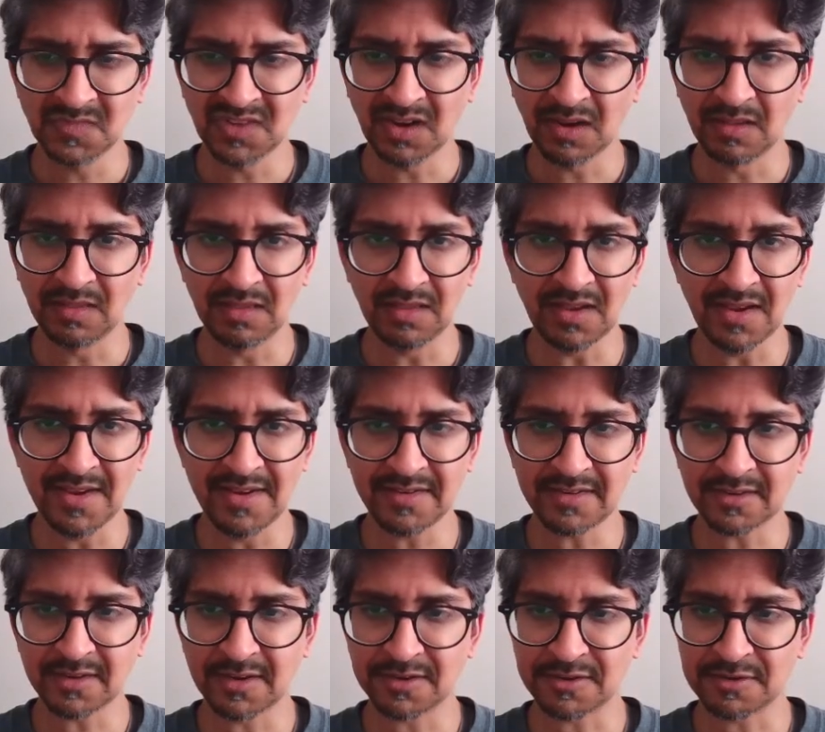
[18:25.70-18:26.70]
like
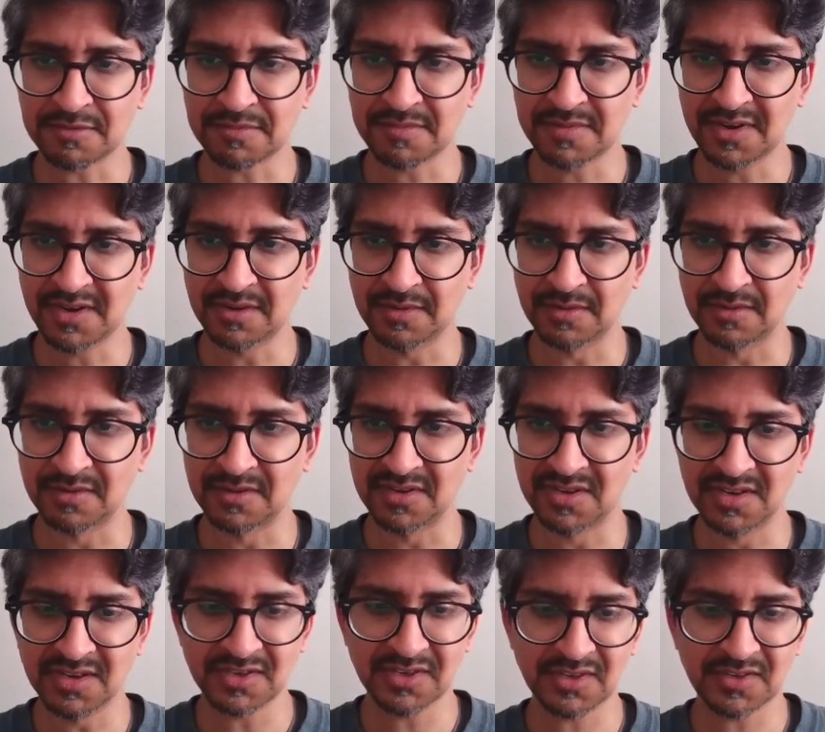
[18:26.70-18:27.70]
a traitor,
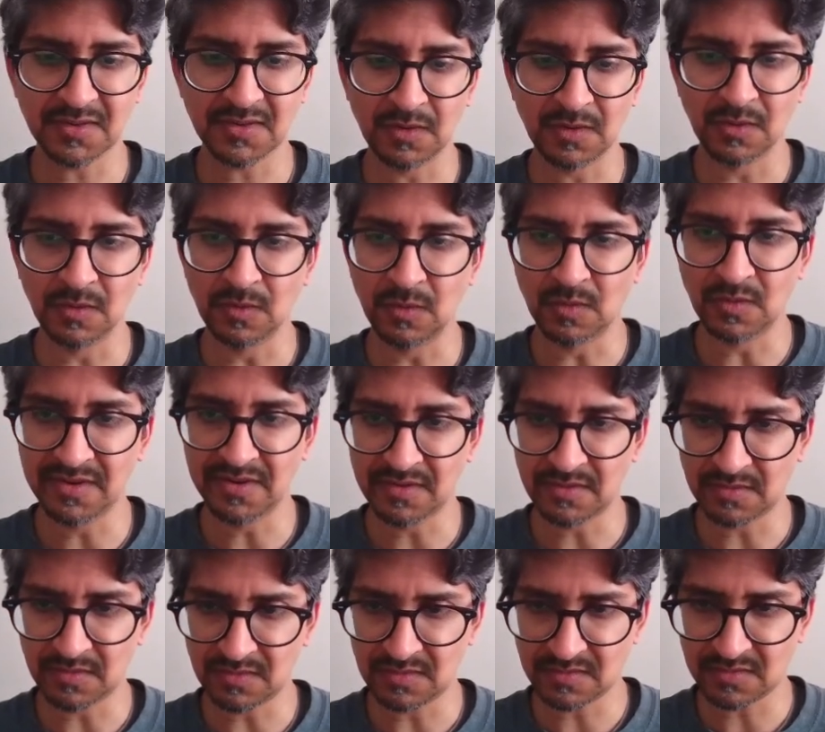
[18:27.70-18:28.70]

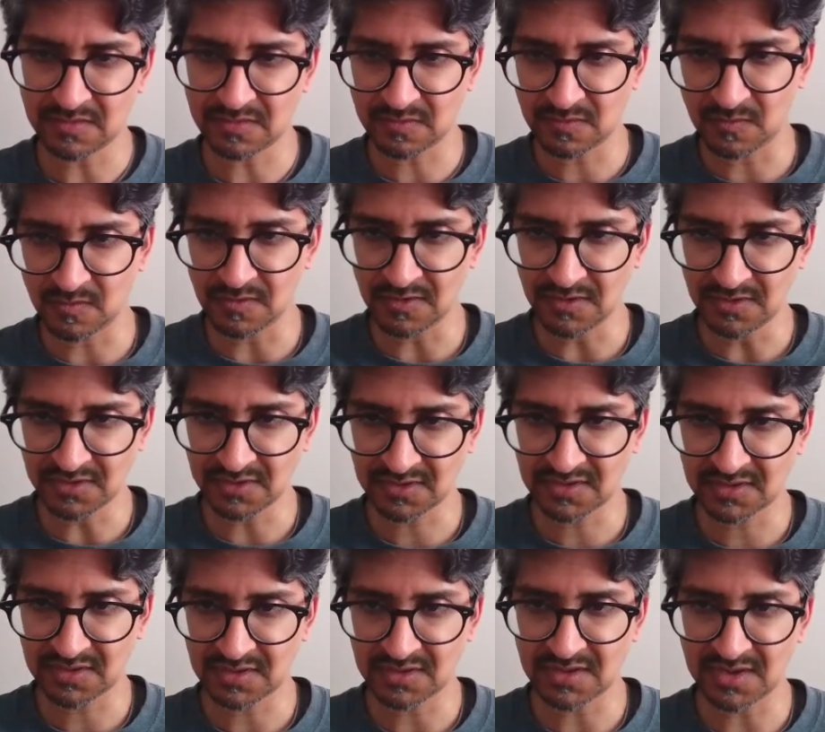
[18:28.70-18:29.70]
disloyal
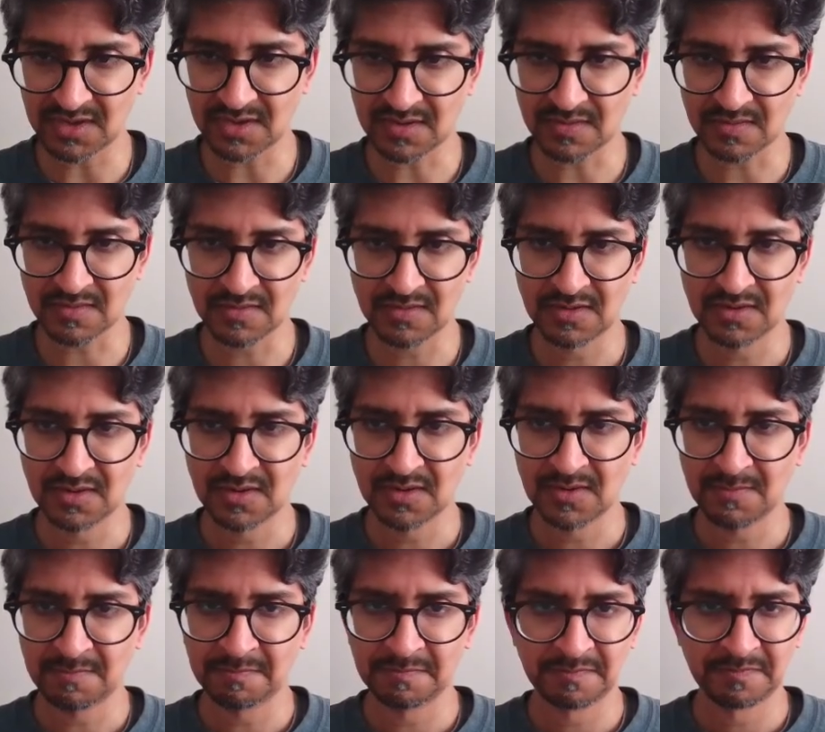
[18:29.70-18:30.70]
works there.
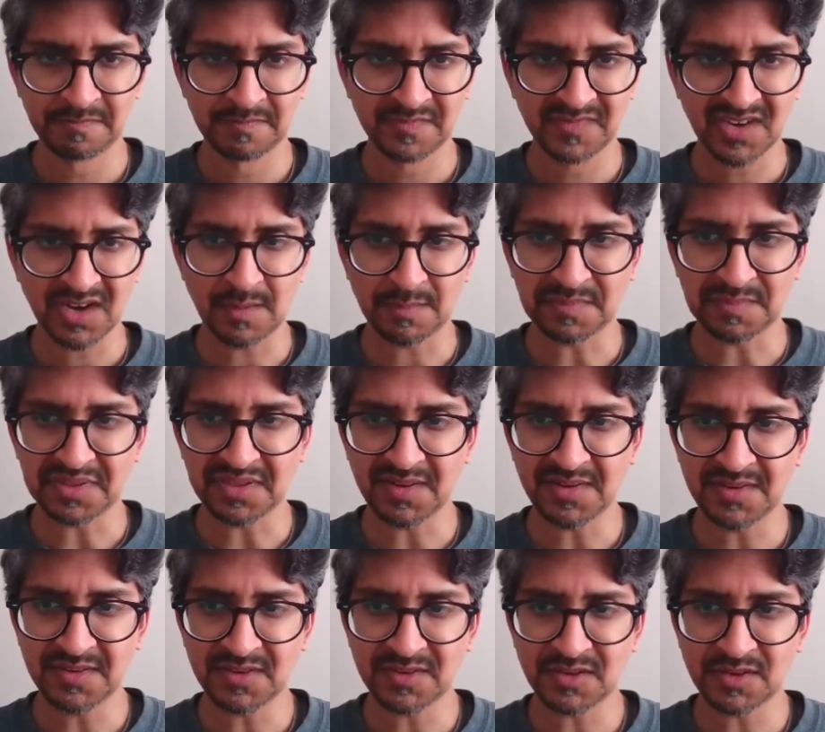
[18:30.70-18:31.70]
A
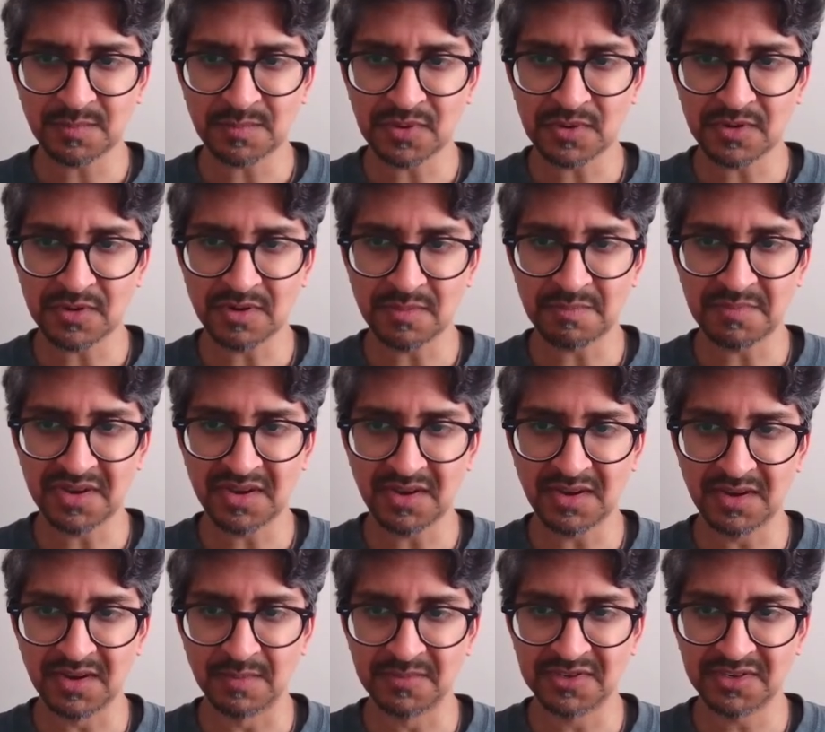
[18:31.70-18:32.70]
place to put a pin.
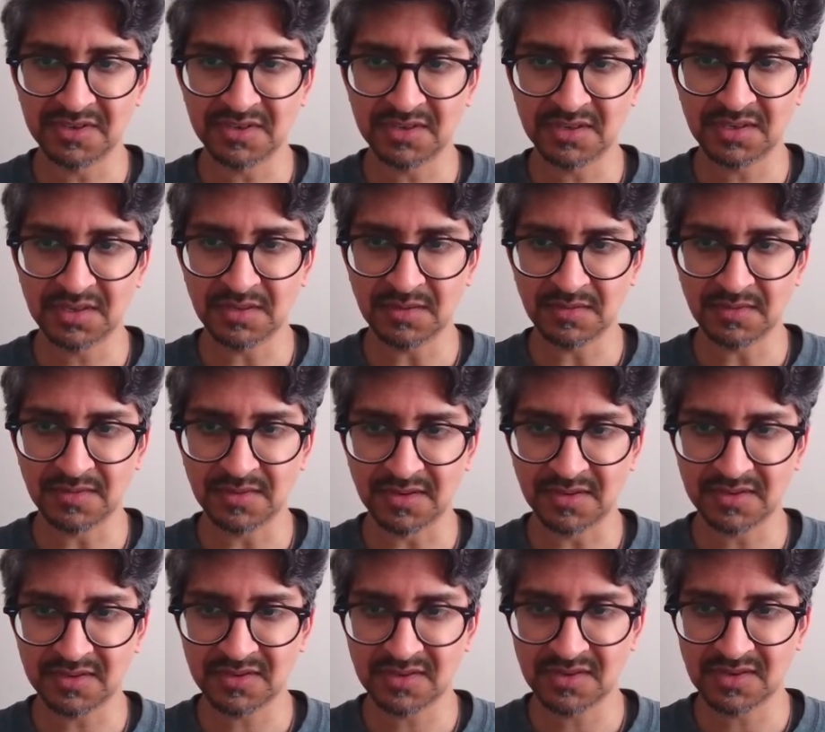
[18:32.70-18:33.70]
I'm still
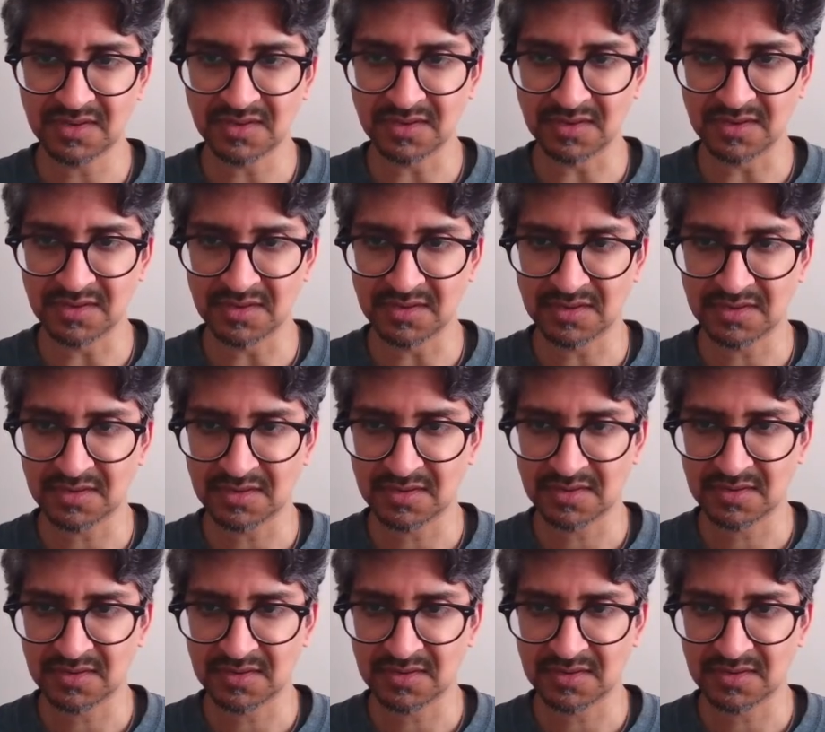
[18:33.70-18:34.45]
not seeing this.